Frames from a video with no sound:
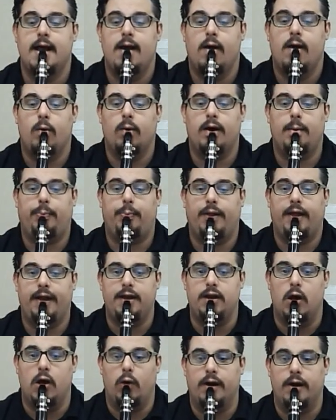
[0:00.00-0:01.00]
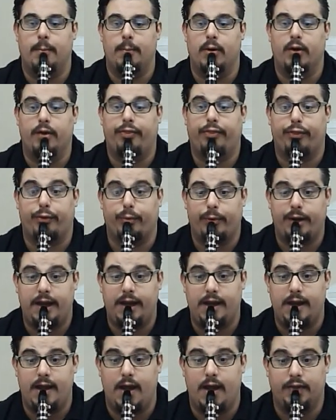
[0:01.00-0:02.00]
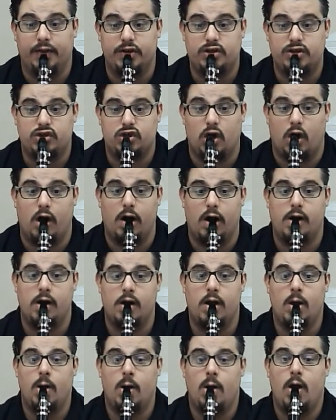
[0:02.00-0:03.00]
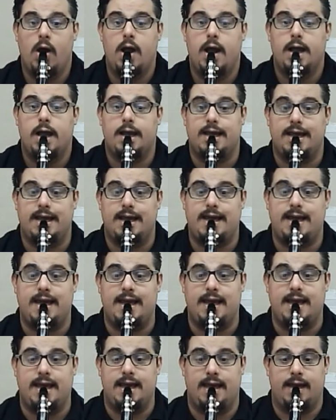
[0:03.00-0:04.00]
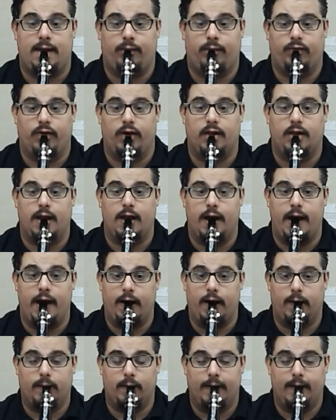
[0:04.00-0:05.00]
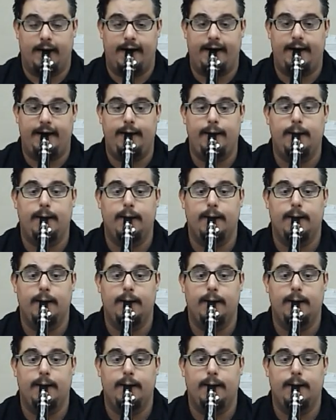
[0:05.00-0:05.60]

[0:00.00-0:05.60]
We're going to play note number 3 on this chart, E for clarinet. Ready?